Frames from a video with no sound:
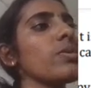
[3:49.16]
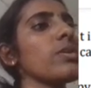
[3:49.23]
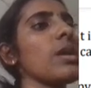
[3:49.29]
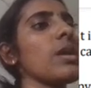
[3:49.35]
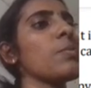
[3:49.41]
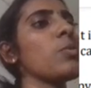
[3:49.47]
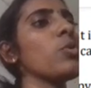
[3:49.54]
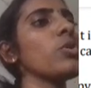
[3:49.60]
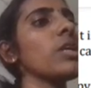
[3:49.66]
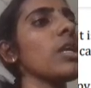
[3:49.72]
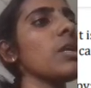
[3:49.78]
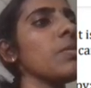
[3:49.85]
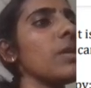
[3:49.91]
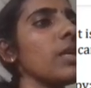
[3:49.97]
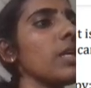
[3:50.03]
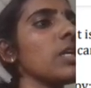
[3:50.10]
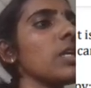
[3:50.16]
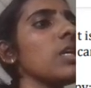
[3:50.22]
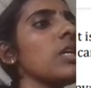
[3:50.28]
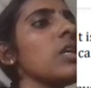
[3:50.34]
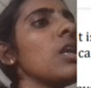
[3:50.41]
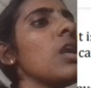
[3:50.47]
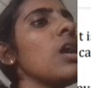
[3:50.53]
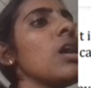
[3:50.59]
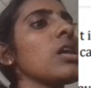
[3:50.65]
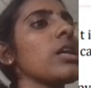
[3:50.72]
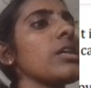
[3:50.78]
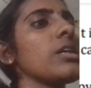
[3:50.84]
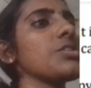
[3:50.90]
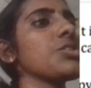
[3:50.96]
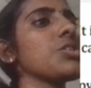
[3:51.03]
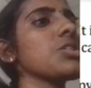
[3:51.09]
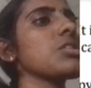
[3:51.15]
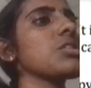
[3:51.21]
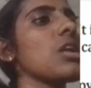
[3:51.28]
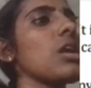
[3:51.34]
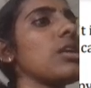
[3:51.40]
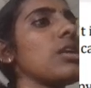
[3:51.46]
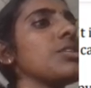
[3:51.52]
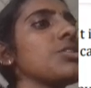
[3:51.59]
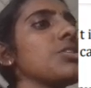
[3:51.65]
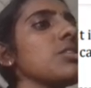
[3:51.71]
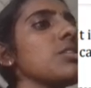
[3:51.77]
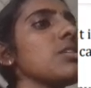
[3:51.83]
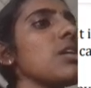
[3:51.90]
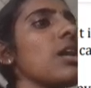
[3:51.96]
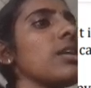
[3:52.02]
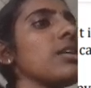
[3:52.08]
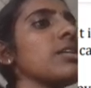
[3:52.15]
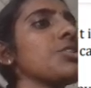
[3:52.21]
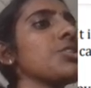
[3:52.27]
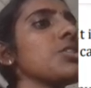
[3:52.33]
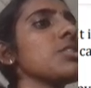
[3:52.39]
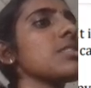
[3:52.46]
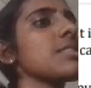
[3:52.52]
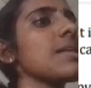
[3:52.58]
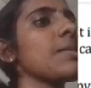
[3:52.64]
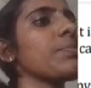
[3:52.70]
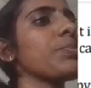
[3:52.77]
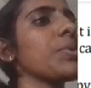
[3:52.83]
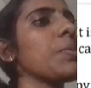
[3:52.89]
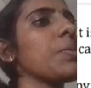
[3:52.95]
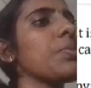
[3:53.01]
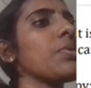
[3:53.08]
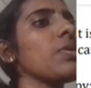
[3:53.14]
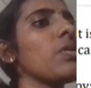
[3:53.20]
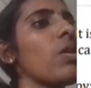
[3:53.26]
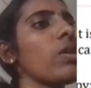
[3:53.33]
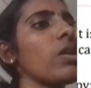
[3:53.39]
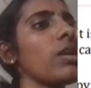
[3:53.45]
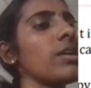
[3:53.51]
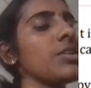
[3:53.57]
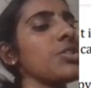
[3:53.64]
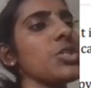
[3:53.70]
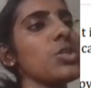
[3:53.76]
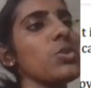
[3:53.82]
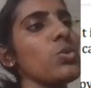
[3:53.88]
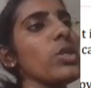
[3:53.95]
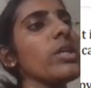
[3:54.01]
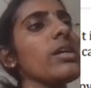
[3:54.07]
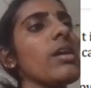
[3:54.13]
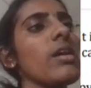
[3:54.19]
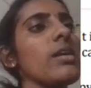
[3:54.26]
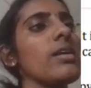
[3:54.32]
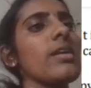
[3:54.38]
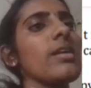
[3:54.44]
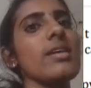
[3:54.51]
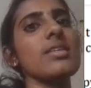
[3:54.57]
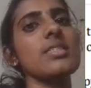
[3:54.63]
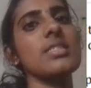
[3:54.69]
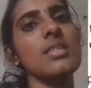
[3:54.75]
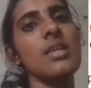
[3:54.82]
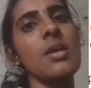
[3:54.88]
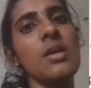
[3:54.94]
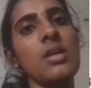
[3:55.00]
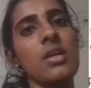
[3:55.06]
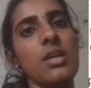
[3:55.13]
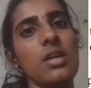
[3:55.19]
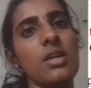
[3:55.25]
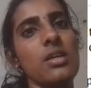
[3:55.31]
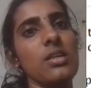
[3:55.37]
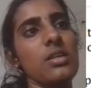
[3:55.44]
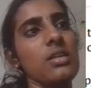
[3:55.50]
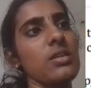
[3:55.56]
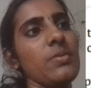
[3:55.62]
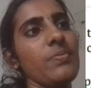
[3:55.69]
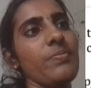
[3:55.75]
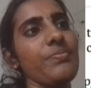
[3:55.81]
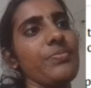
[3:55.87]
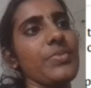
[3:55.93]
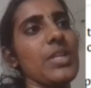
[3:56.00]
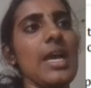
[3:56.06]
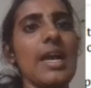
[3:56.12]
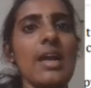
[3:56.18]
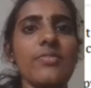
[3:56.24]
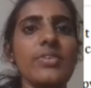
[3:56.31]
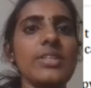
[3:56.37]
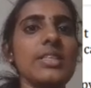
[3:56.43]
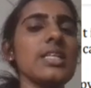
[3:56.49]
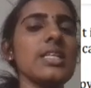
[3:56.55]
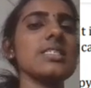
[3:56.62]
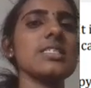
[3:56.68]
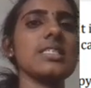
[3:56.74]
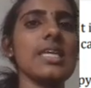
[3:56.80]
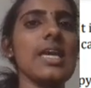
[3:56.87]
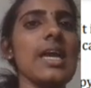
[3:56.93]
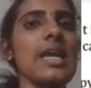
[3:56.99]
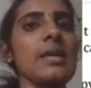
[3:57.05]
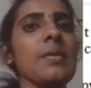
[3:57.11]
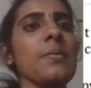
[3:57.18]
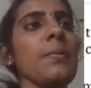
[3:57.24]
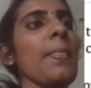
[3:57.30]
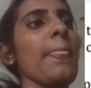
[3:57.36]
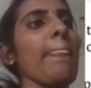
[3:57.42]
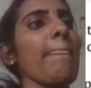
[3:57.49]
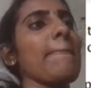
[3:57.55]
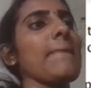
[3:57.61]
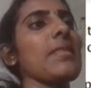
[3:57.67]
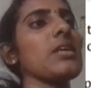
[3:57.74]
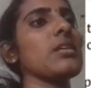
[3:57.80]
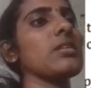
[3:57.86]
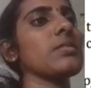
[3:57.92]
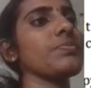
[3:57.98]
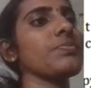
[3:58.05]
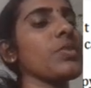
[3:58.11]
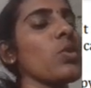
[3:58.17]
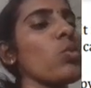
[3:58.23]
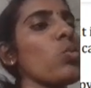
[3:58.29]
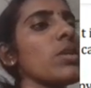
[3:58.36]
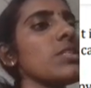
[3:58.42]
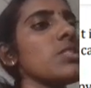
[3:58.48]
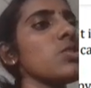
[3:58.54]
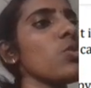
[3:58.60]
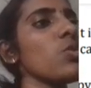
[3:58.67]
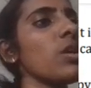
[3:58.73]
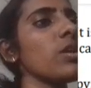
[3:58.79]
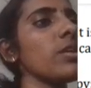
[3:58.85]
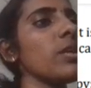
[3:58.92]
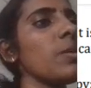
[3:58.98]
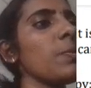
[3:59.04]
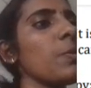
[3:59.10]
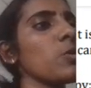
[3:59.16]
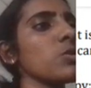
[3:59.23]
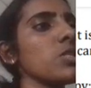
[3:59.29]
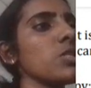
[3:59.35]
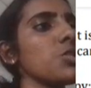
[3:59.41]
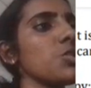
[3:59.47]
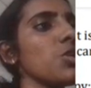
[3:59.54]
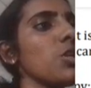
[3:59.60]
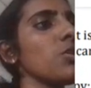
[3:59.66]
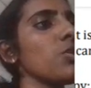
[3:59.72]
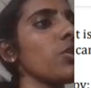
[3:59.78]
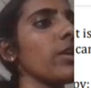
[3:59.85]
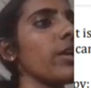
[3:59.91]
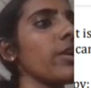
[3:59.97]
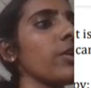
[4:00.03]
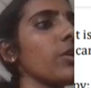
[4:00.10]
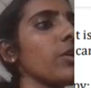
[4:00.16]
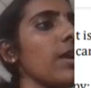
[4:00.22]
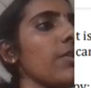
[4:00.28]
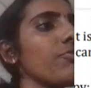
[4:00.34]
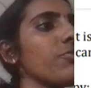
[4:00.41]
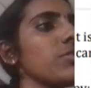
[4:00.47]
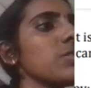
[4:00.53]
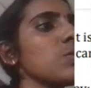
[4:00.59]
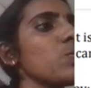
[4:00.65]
about any medical conditions or allergens. Some people are allergic to the contrast. Having the scanner. Once you are in positron, your radiographers